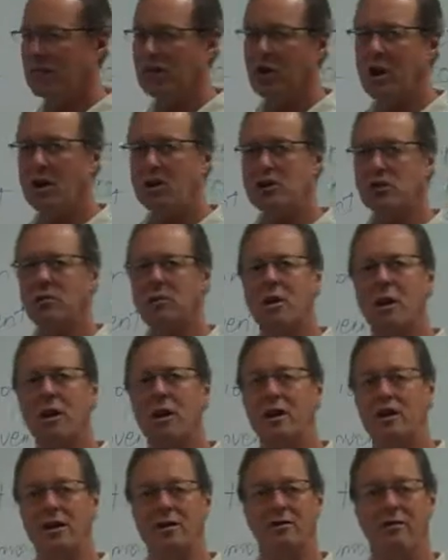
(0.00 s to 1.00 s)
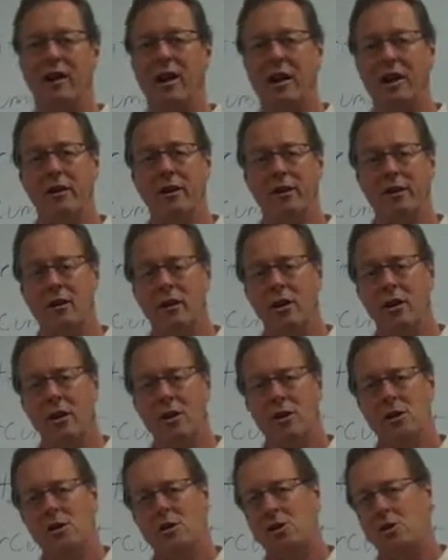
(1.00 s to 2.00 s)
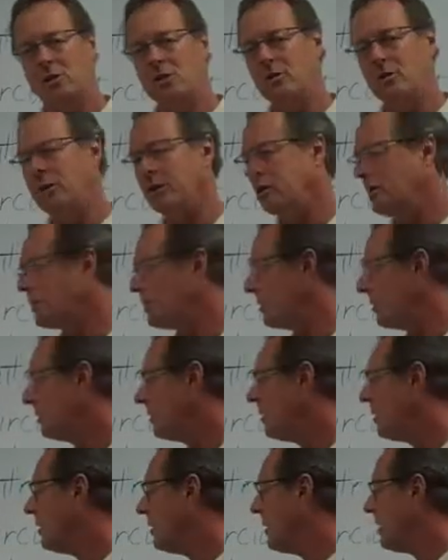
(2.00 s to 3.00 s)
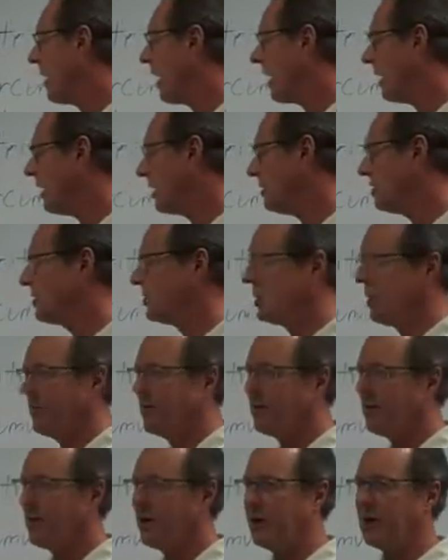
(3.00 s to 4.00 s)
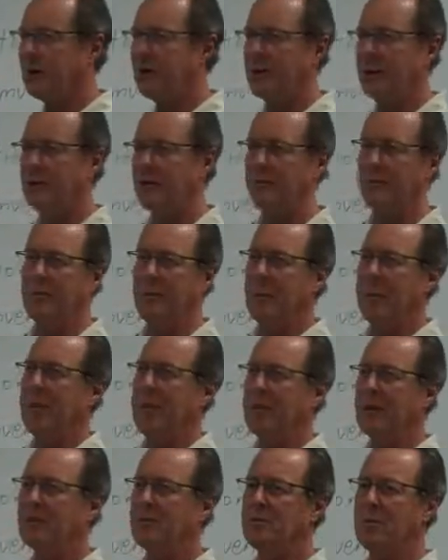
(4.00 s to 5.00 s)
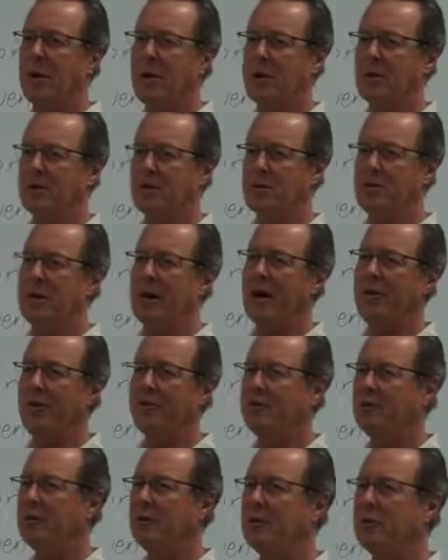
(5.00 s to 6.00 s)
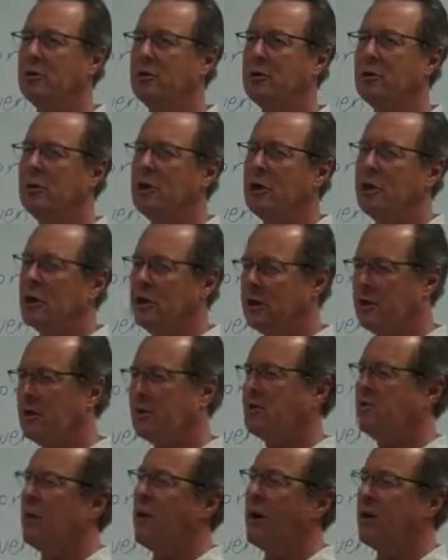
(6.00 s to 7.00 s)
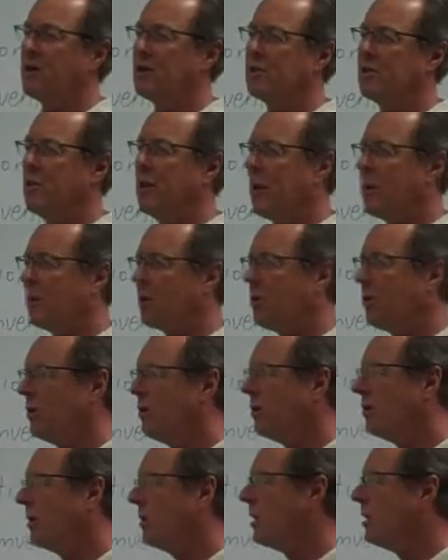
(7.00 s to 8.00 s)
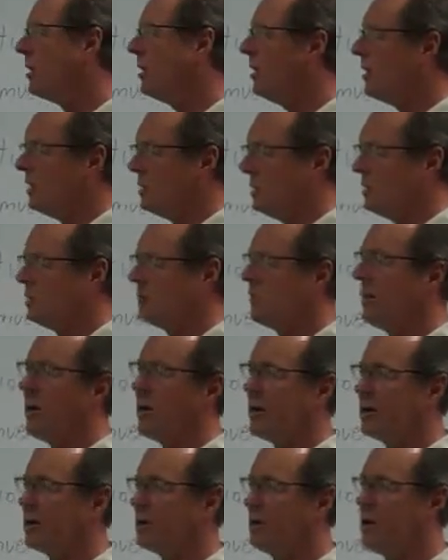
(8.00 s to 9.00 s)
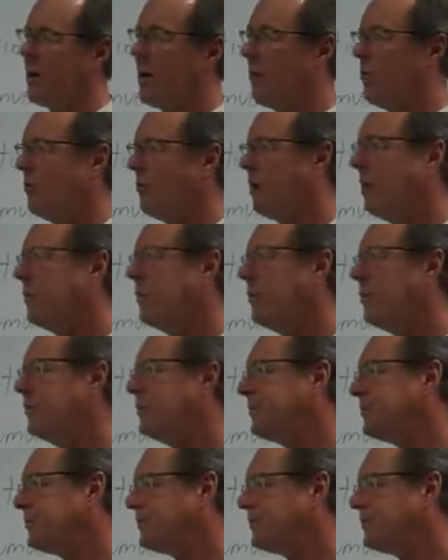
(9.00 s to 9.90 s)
draw some kind of divider so that I can separate this part is about food, this part is about clothing, this part is about weather,